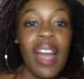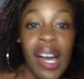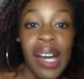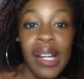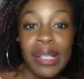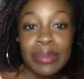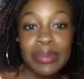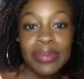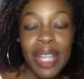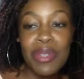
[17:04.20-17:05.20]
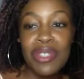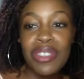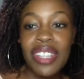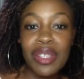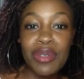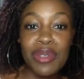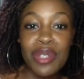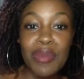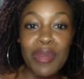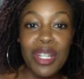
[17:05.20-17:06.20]
I'm also thinking of
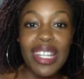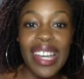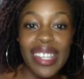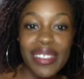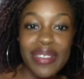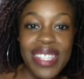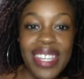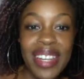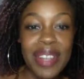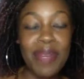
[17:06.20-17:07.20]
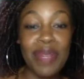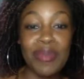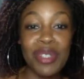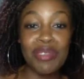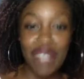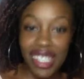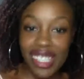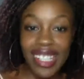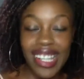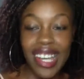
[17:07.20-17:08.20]
doing more lives, but more
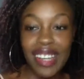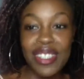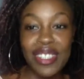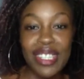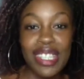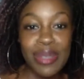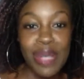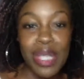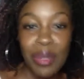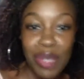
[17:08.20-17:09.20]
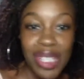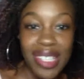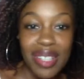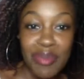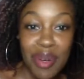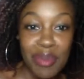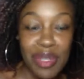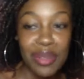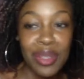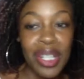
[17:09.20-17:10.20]
structured lives, because this was a bit
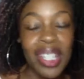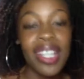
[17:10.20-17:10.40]
impromptu.